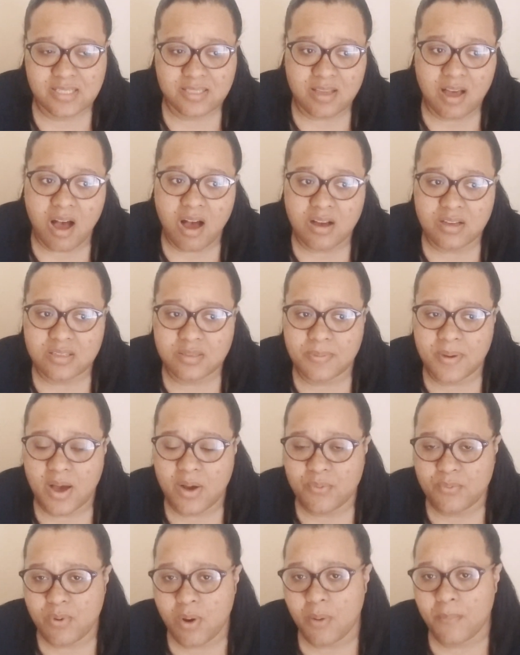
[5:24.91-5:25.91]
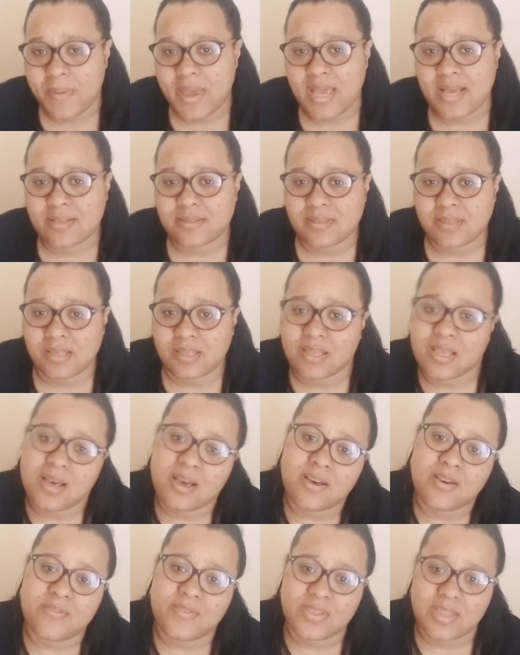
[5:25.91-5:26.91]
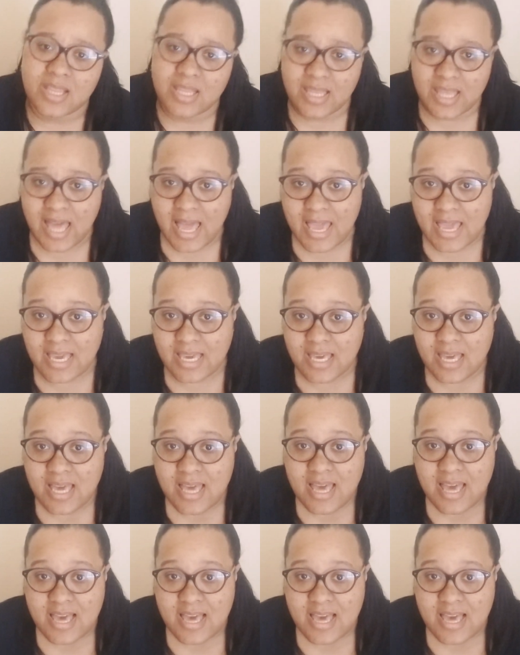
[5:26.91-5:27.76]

songs about romance and love and the like,